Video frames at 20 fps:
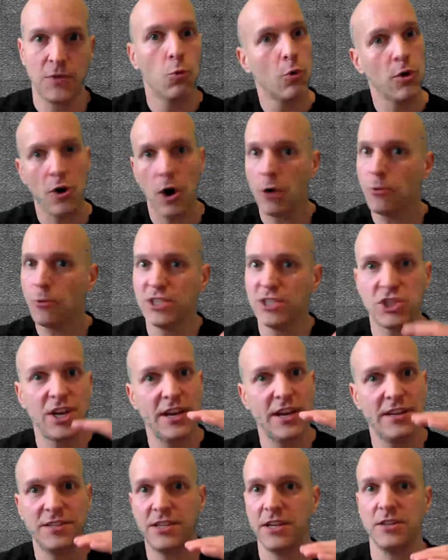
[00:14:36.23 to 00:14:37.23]
We're always
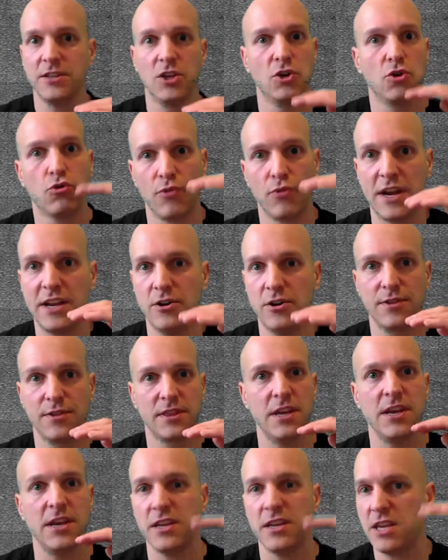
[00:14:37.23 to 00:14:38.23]
chasing the greater
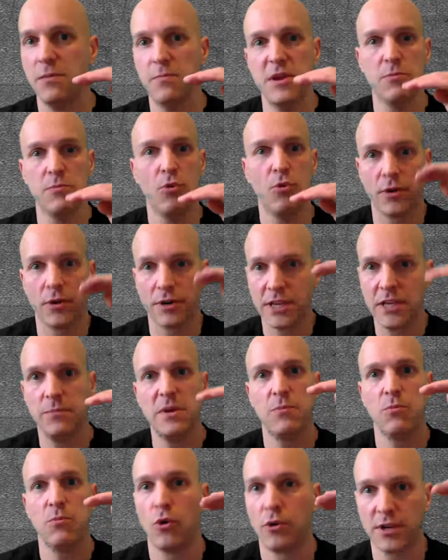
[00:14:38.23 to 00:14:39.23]
thing. Give me more, give
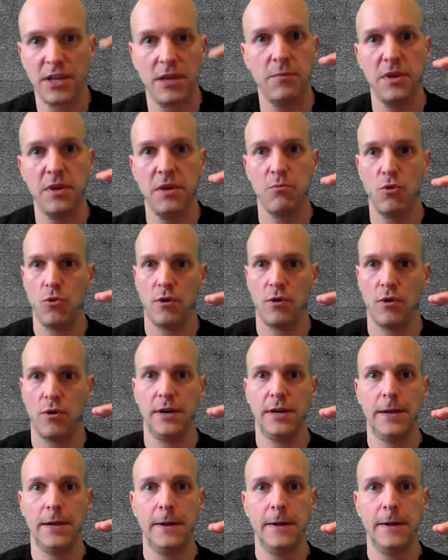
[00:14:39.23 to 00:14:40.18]
me more, give me more.